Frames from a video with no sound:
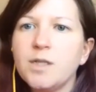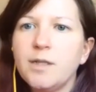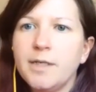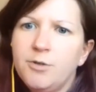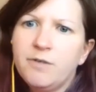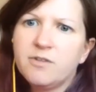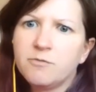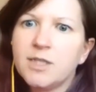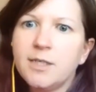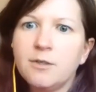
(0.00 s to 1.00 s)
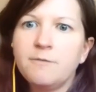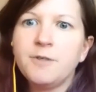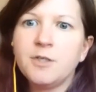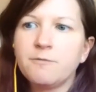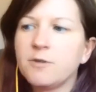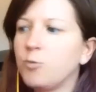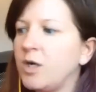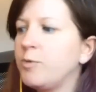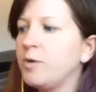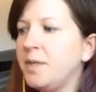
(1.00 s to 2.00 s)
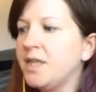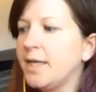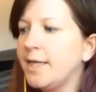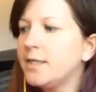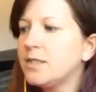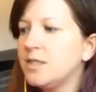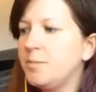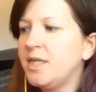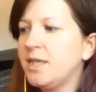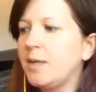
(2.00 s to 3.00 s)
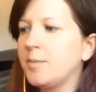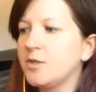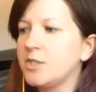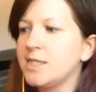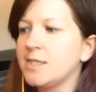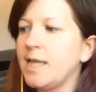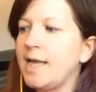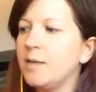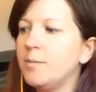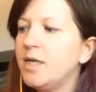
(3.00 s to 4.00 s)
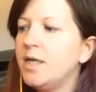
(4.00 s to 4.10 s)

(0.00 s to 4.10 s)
like you have a really good feel for what it would be like to be in that person's lab.